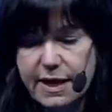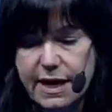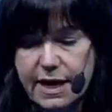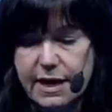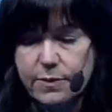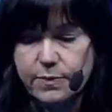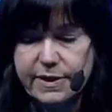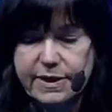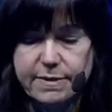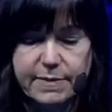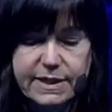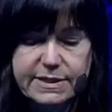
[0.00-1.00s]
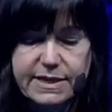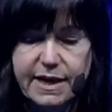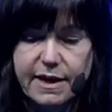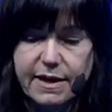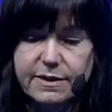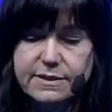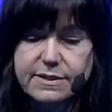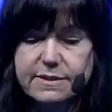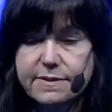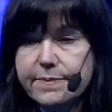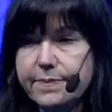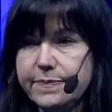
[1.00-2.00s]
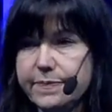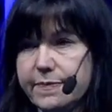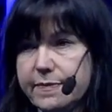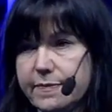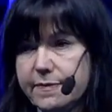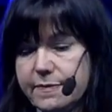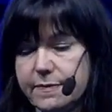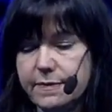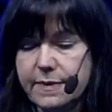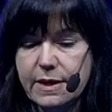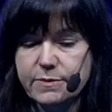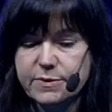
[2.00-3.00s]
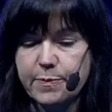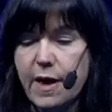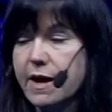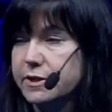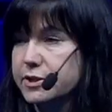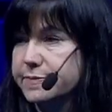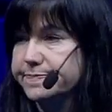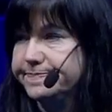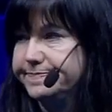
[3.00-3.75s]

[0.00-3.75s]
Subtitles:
and within milliseconds, it was blocked.